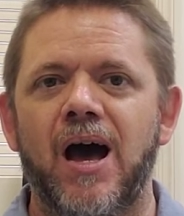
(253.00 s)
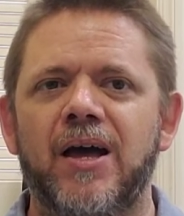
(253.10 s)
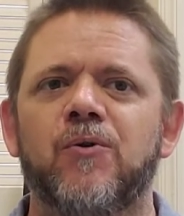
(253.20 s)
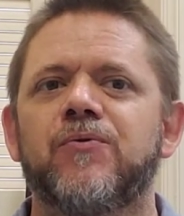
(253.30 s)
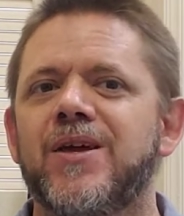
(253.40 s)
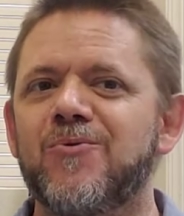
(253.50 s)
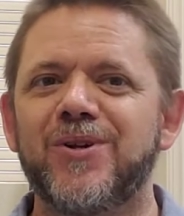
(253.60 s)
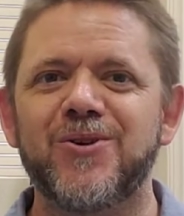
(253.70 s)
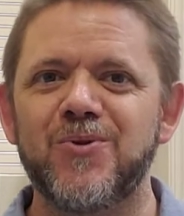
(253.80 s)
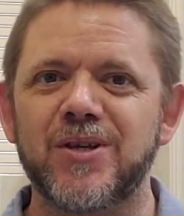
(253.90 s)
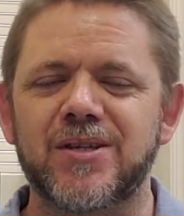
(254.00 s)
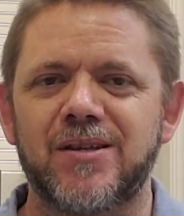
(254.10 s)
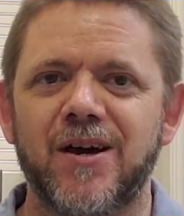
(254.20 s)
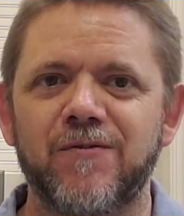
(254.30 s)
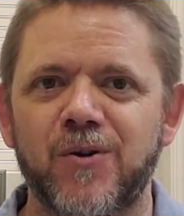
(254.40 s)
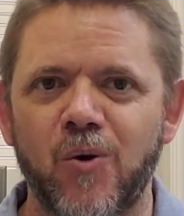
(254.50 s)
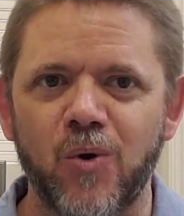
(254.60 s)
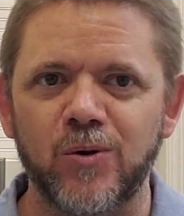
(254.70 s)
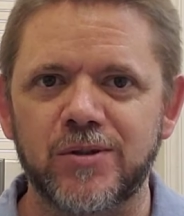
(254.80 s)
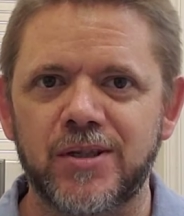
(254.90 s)
I don't think we do this enough in our
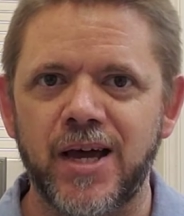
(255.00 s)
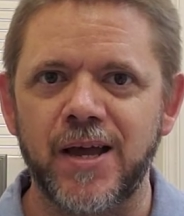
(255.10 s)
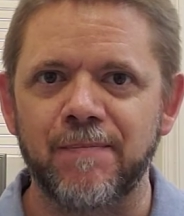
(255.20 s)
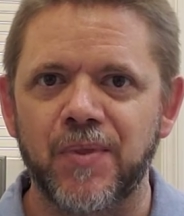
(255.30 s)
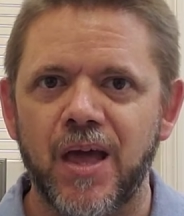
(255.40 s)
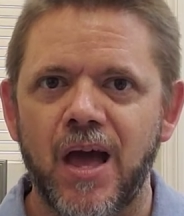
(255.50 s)
world today.